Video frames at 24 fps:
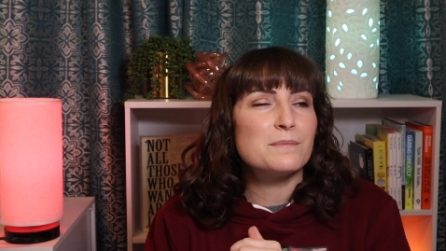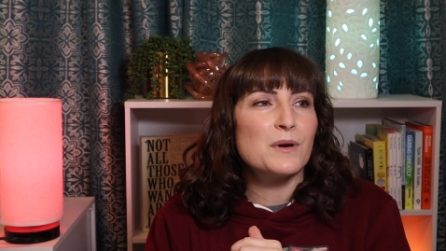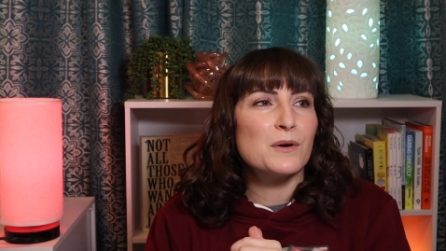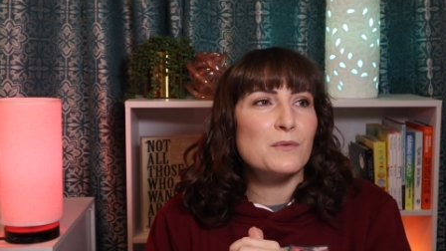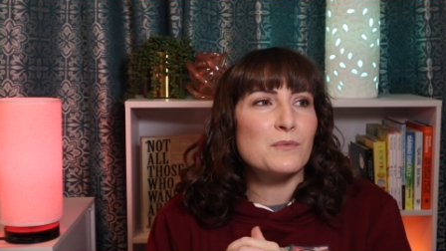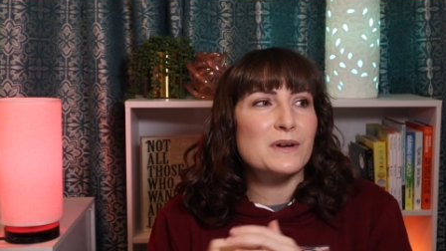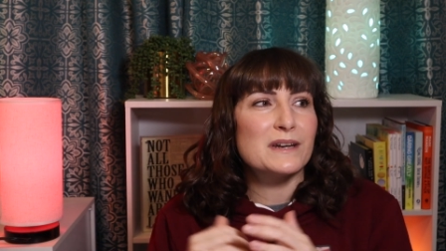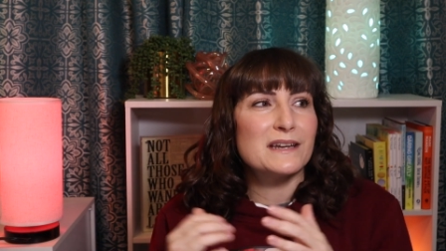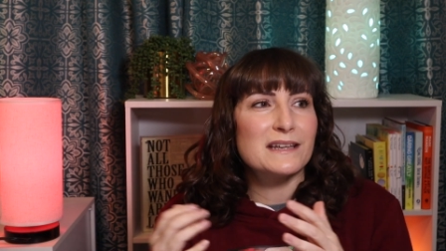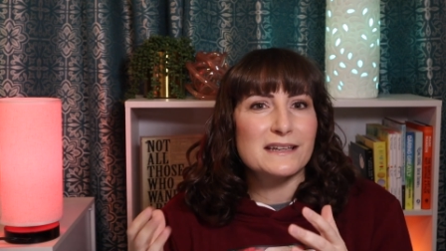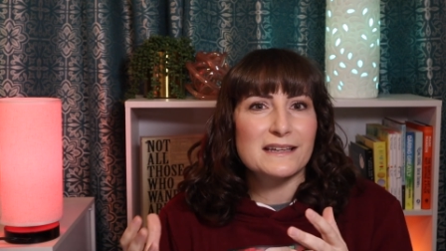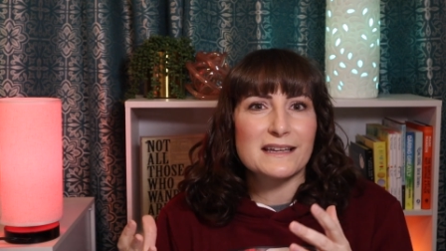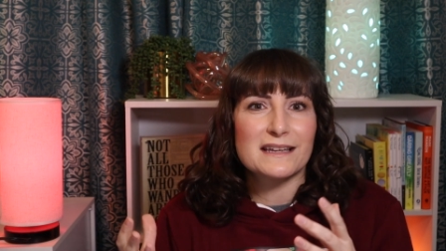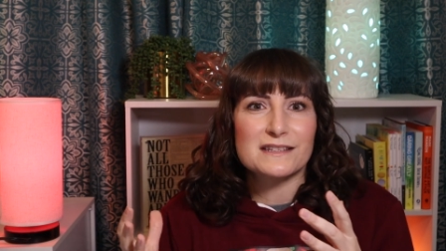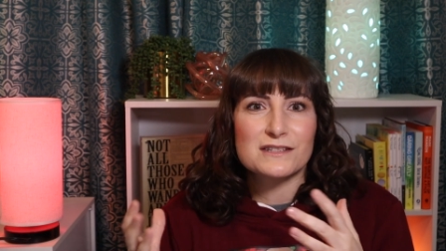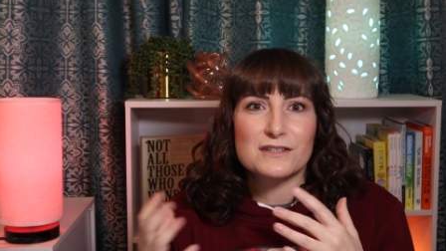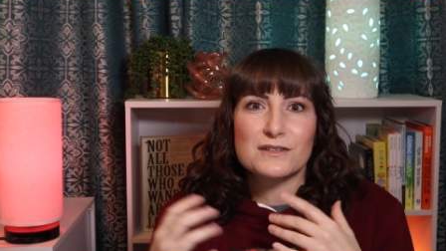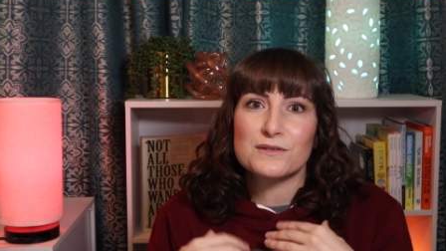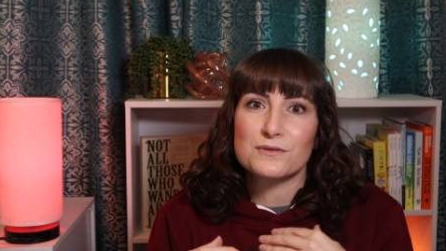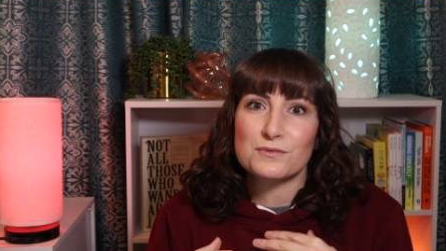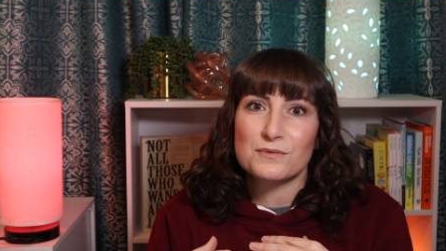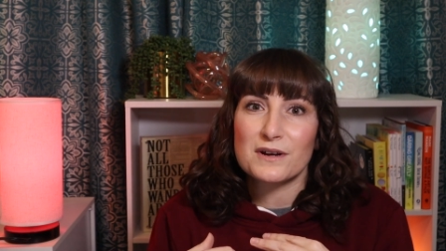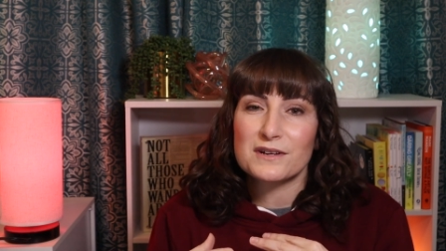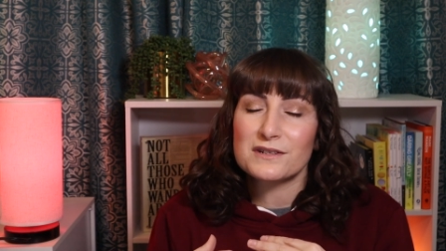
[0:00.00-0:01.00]
but when it gets
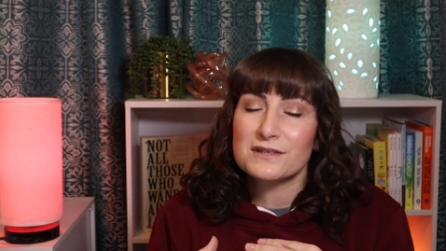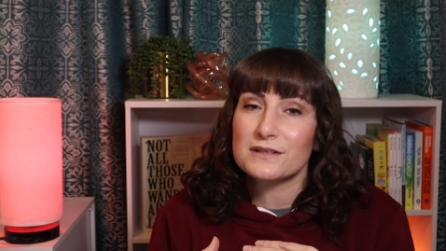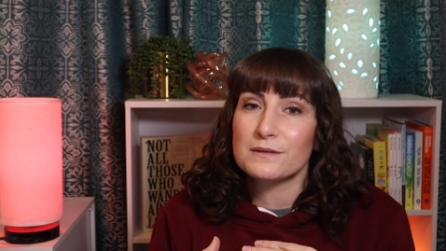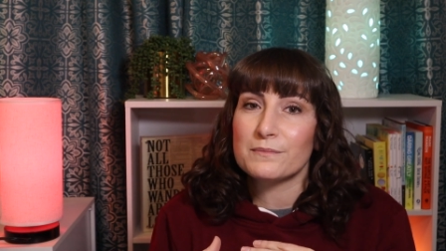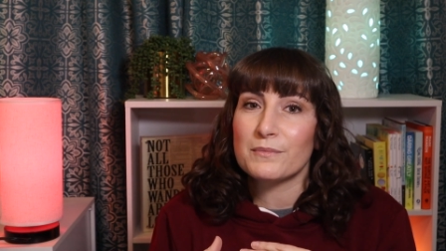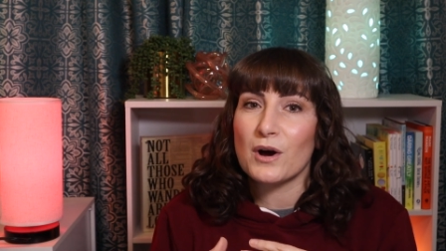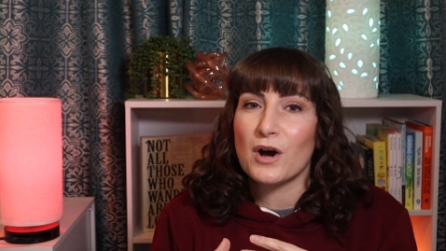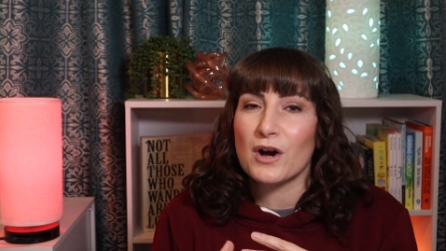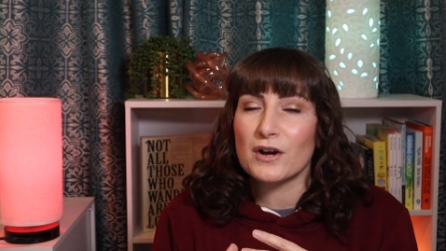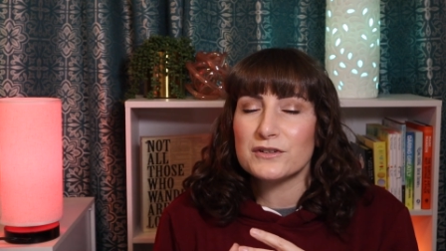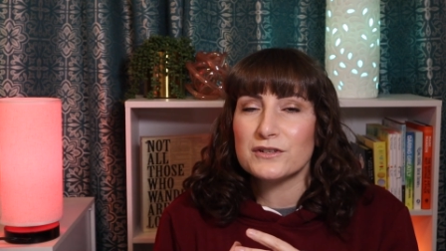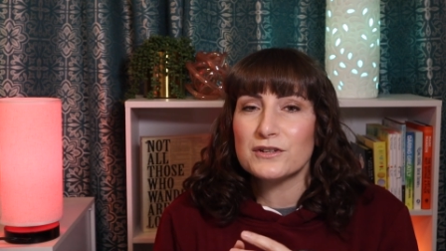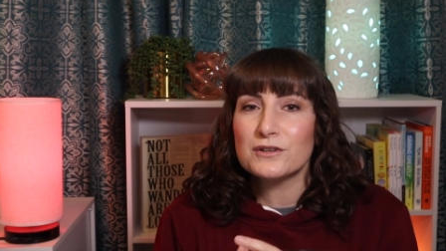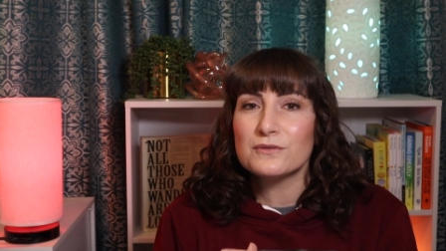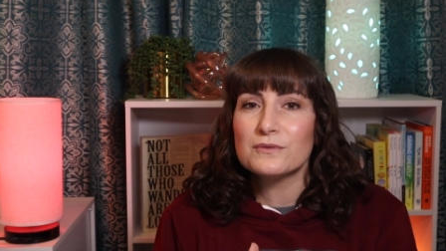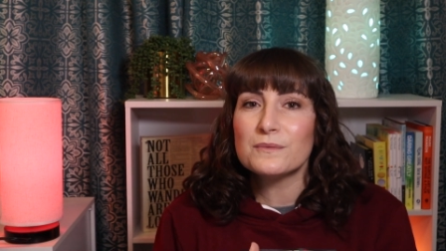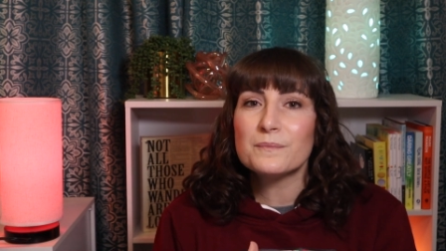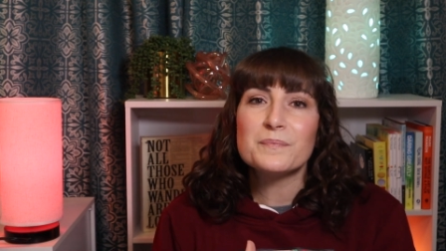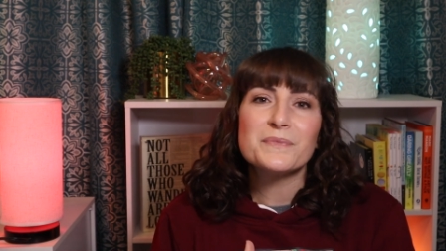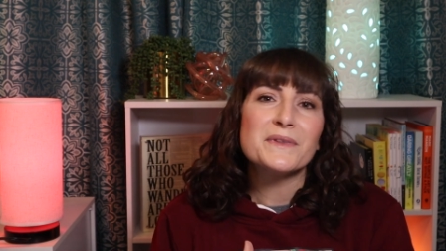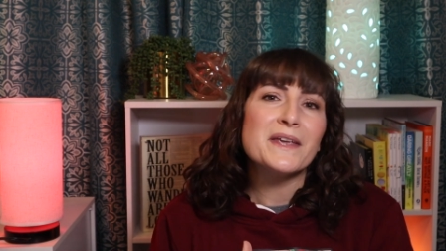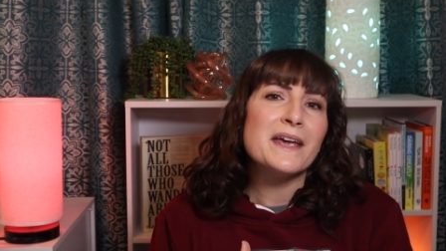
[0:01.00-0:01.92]
thrust upon you,